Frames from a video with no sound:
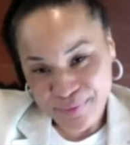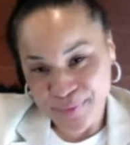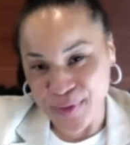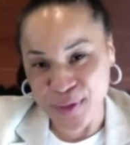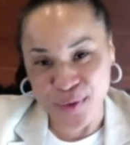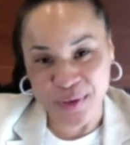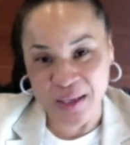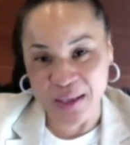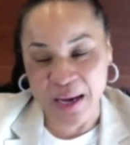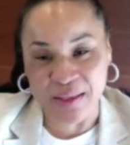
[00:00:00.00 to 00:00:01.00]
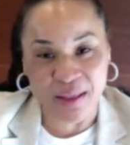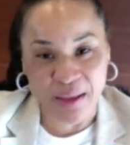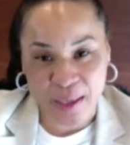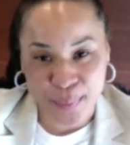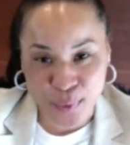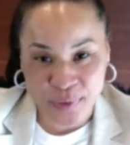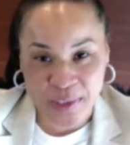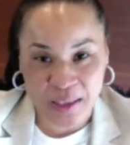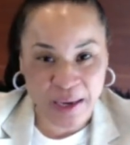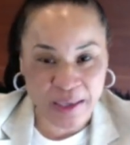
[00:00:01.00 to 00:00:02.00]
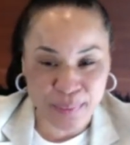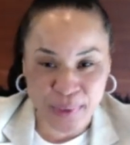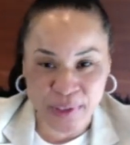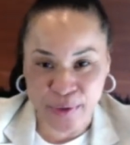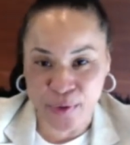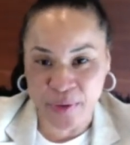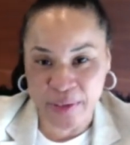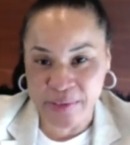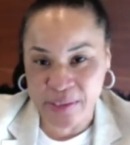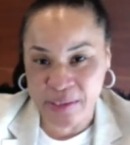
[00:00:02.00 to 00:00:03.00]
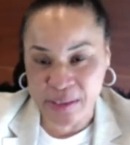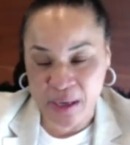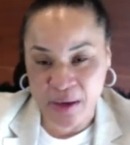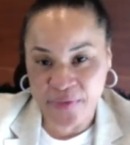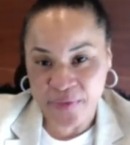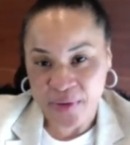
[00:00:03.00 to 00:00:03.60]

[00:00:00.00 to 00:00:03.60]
you know, they like the labels, they like the materialistic stuff.